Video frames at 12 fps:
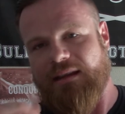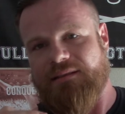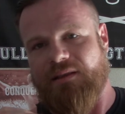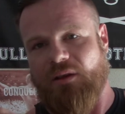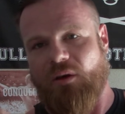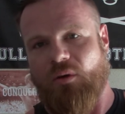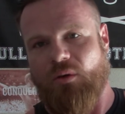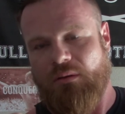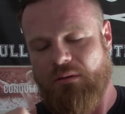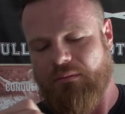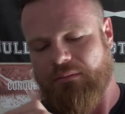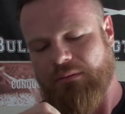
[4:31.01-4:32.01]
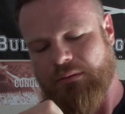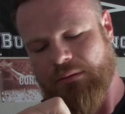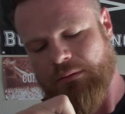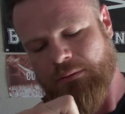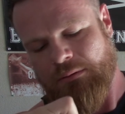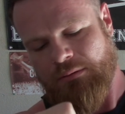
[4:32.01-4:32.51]
into the hole.
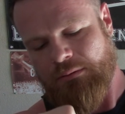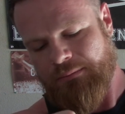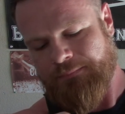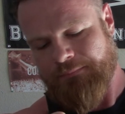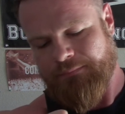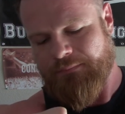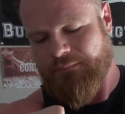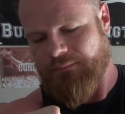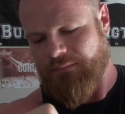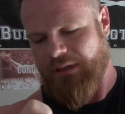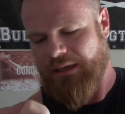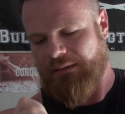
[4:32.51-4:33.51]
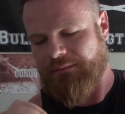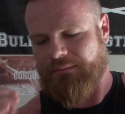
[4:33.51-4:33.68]
Right?